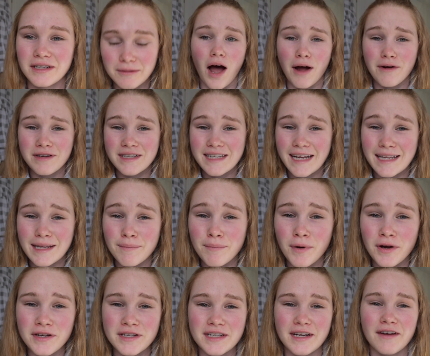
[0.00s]
I would say the
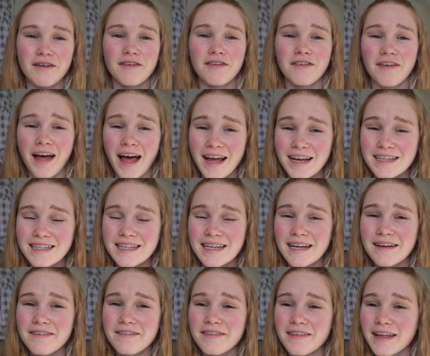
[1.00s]
most
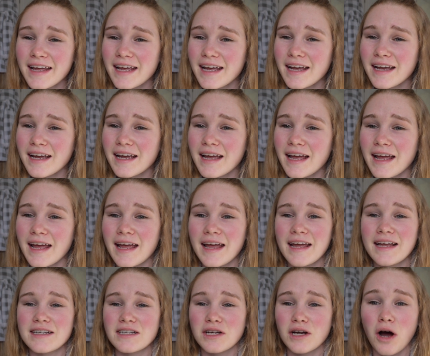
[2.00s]
effective thing
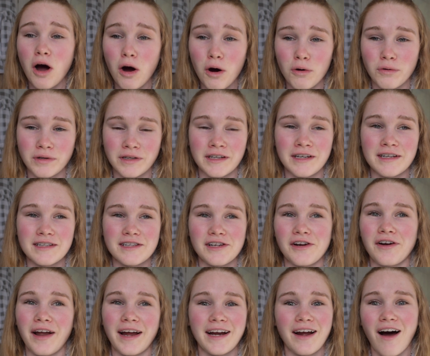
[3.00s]
is coldness, so
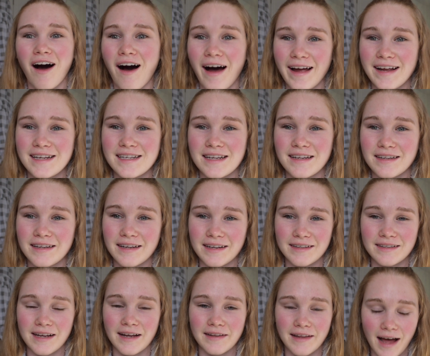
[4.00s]
like ice and
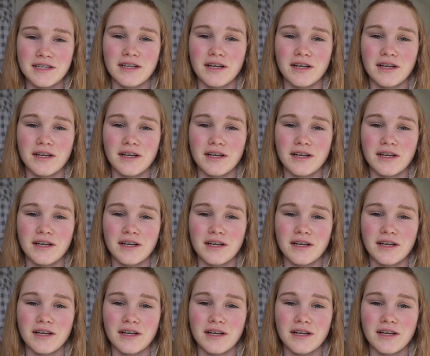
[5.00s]
things like that.